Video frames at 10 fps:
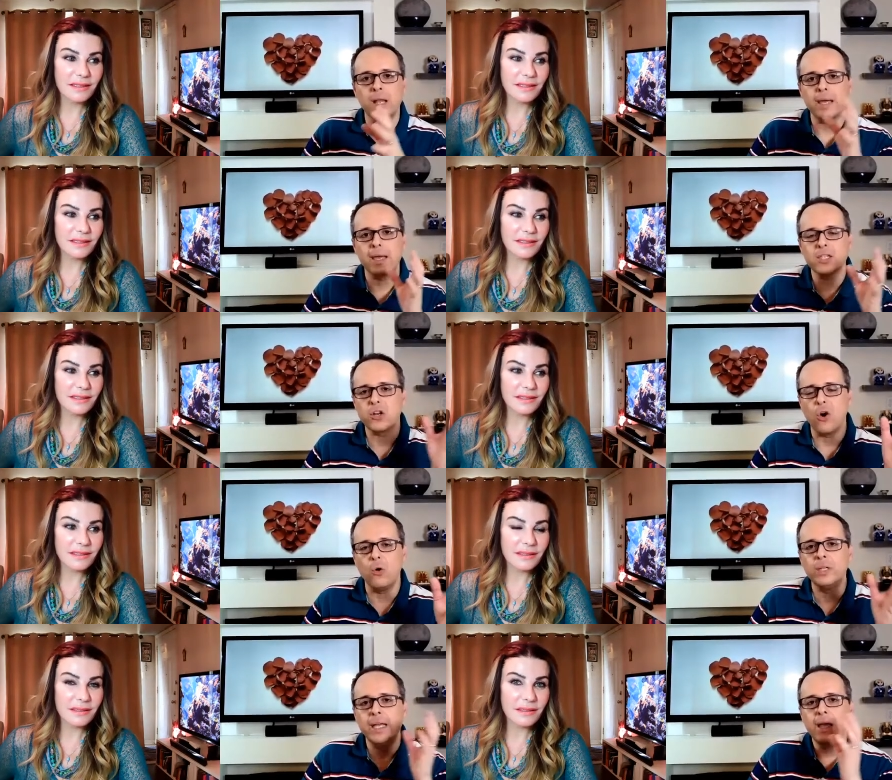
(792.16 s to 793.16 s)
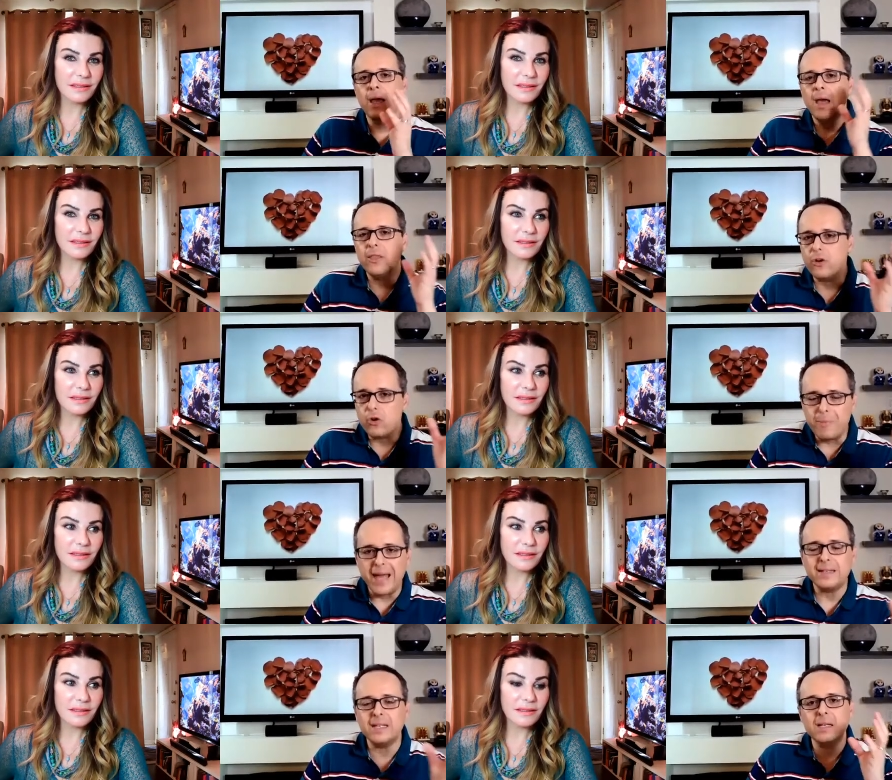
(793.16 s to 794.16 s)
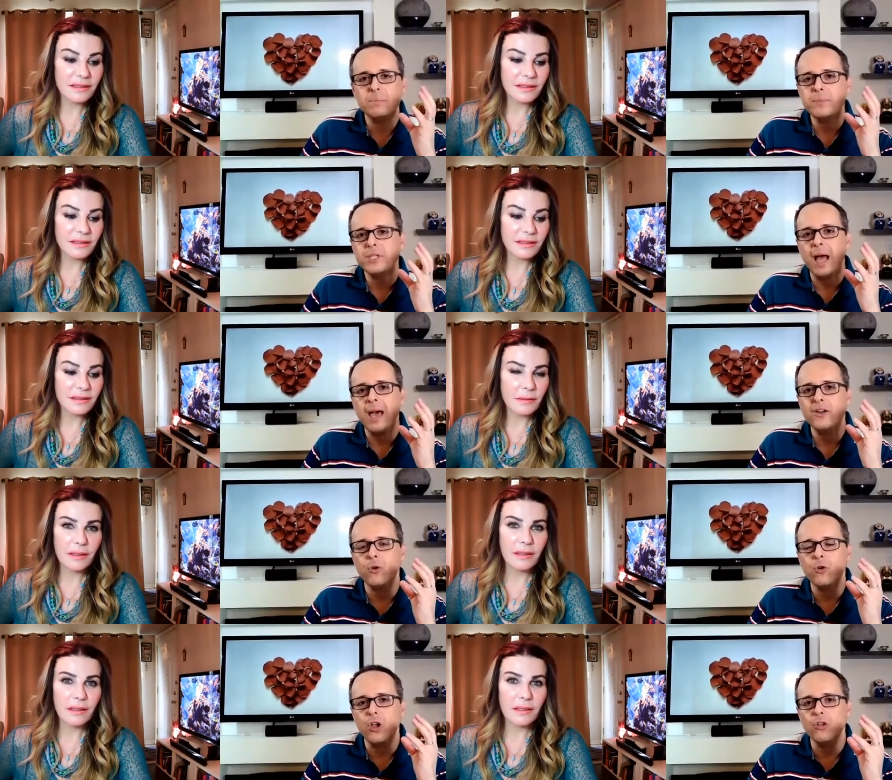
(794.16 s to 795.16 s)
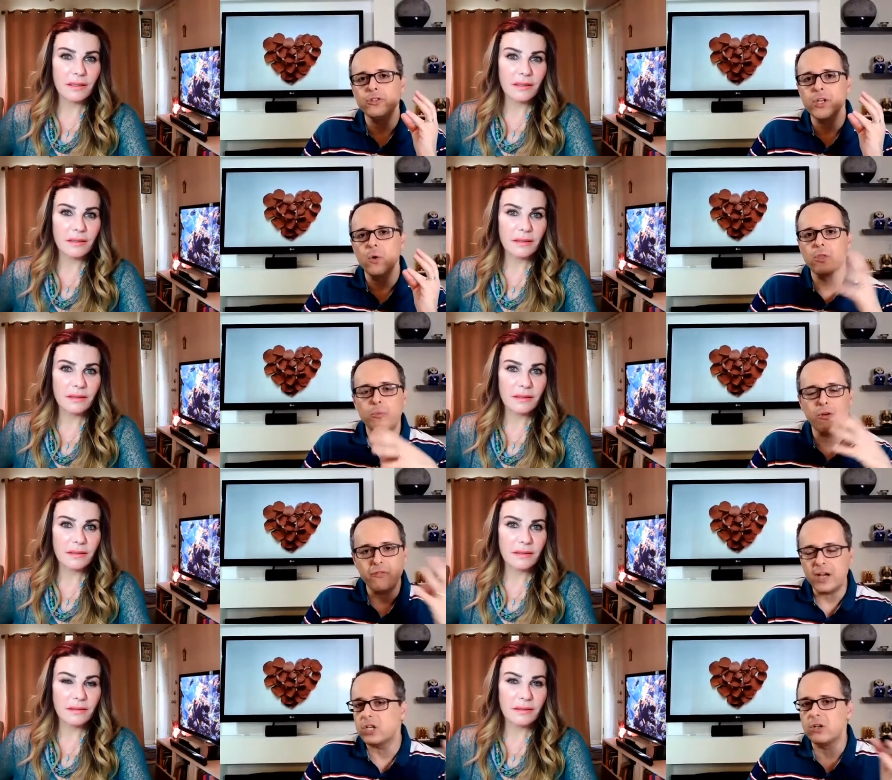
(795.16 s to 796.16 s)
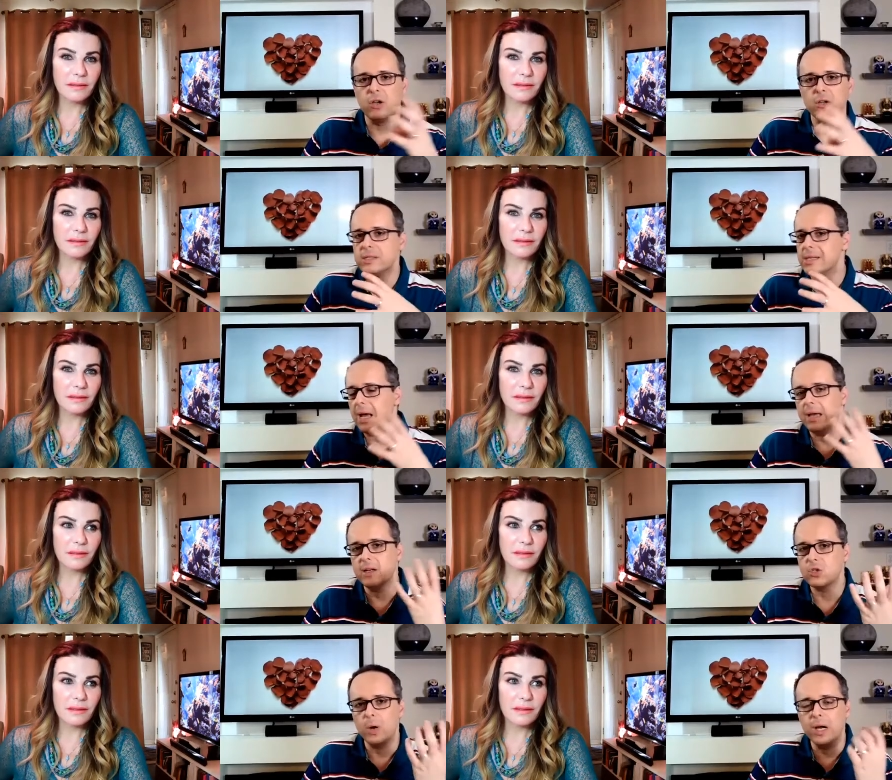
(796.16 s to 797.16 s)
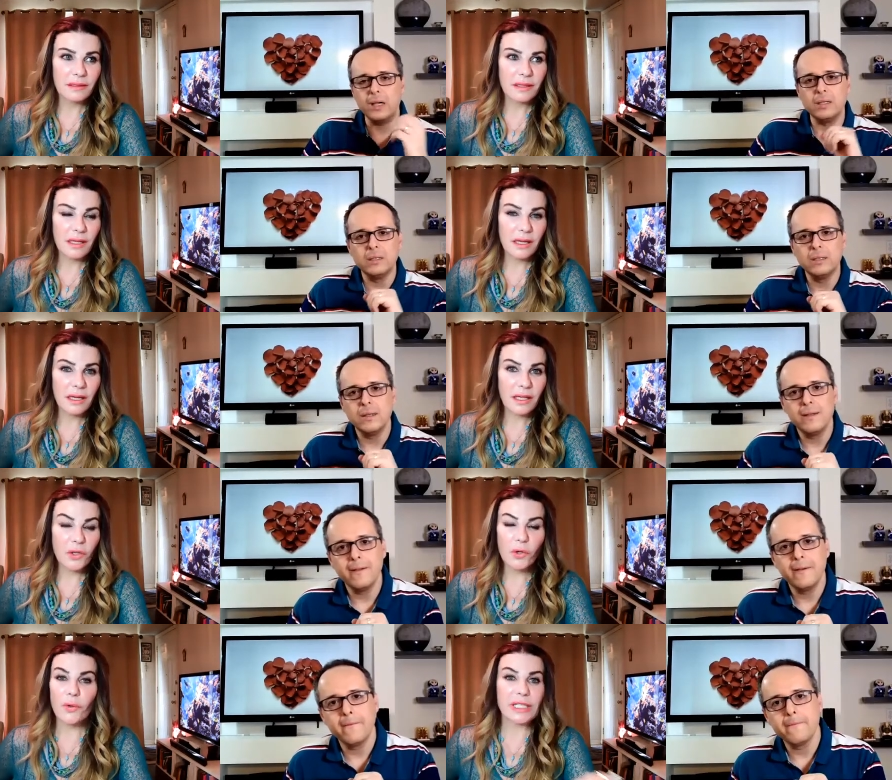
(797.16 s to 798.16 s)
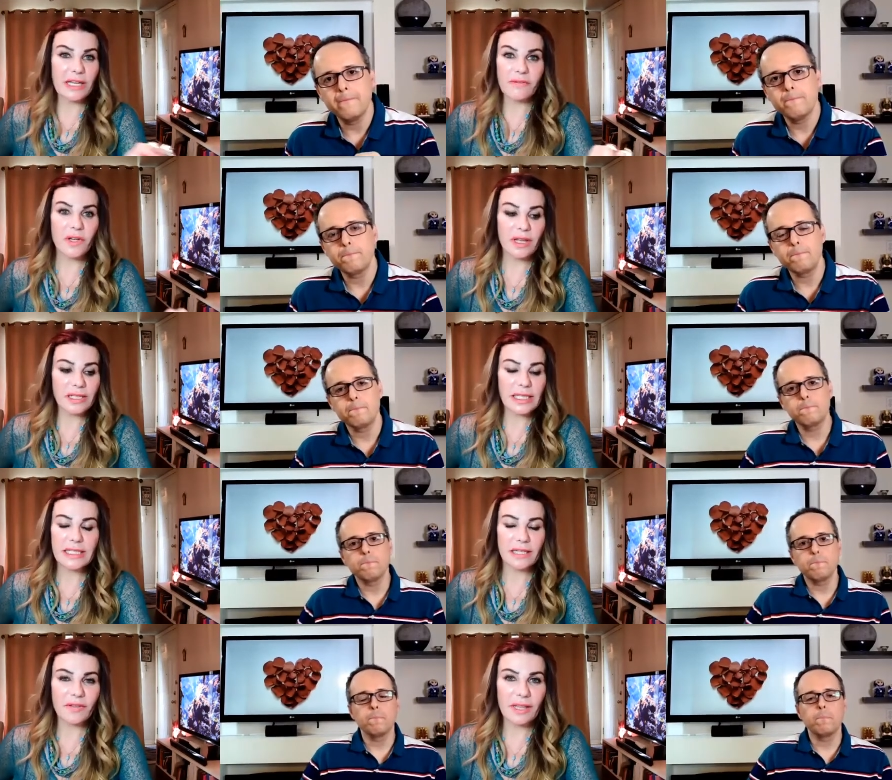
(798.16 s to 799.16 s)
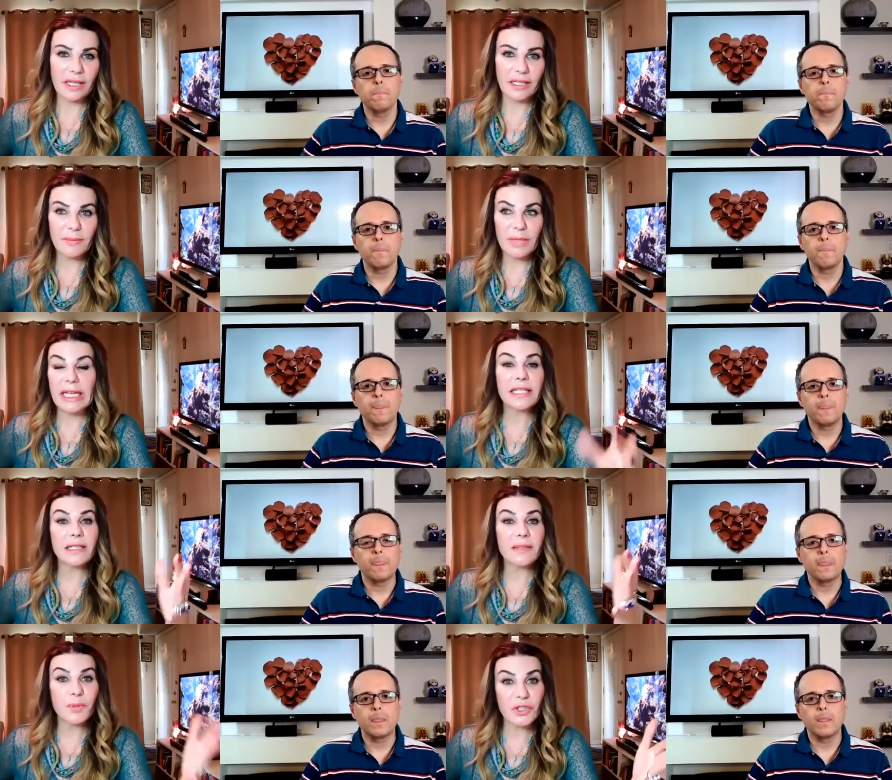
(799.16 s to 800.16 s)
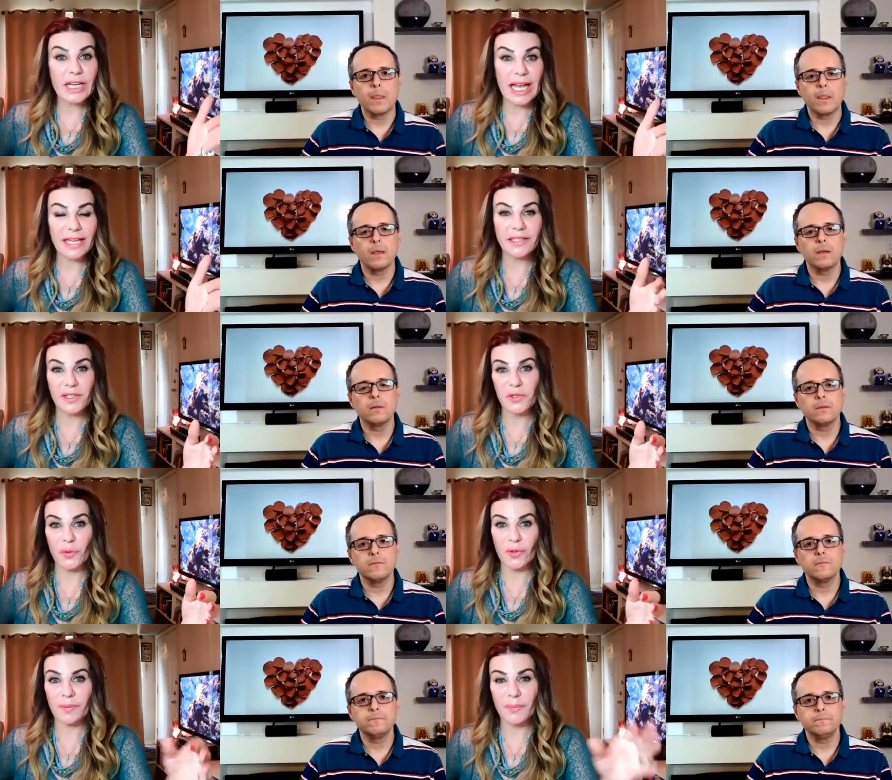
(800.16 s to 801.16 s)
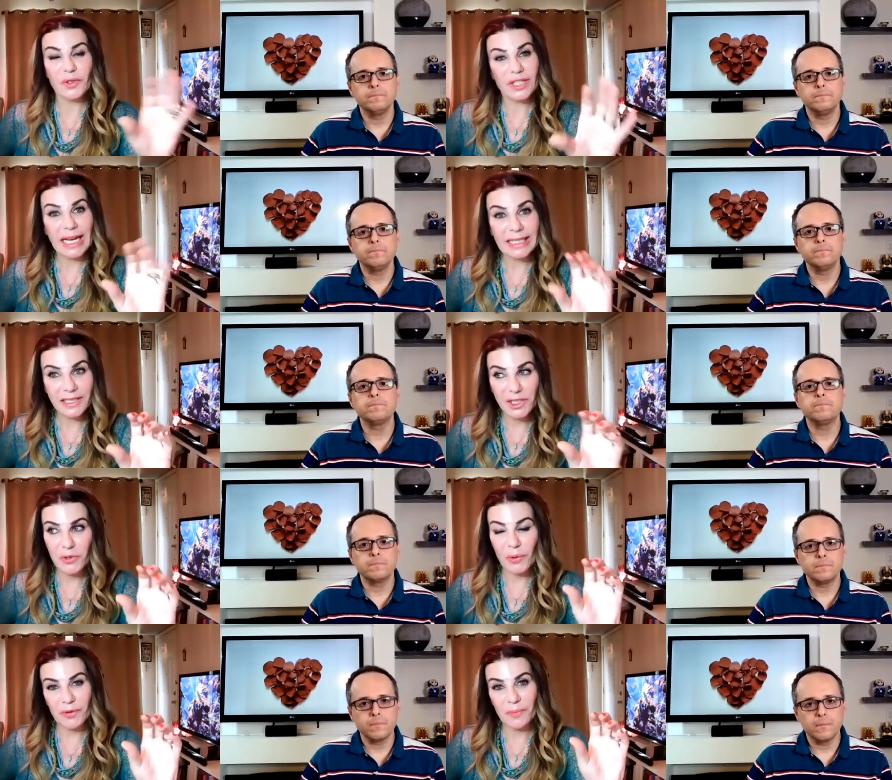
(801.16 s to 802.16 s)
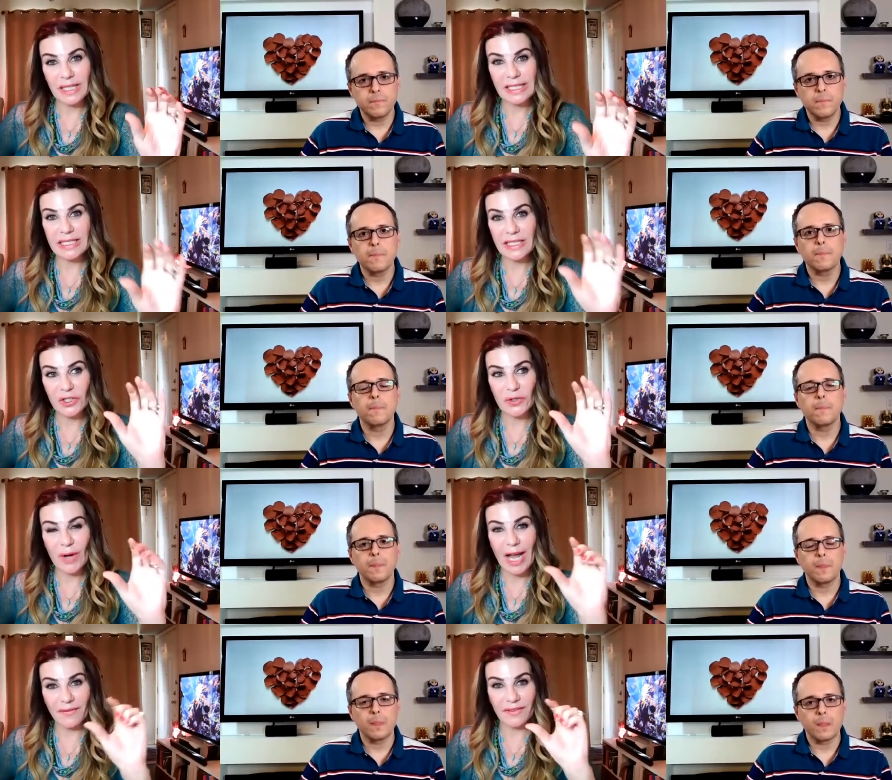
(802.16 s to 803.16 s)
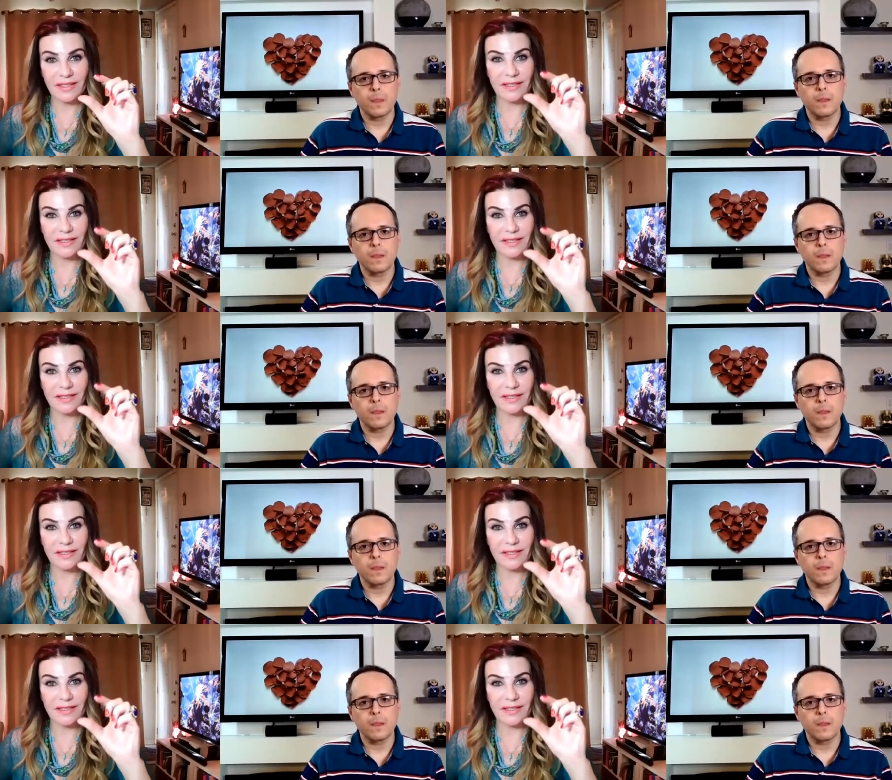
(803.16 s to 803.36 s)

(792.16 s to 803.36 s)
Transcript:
Speaker 1: like, is it only in the romantic side or also in the professional side as well?
Speaker 2: No, no, it's every time. It's everything. It's a, the personality disorder. Personality disorder means you have this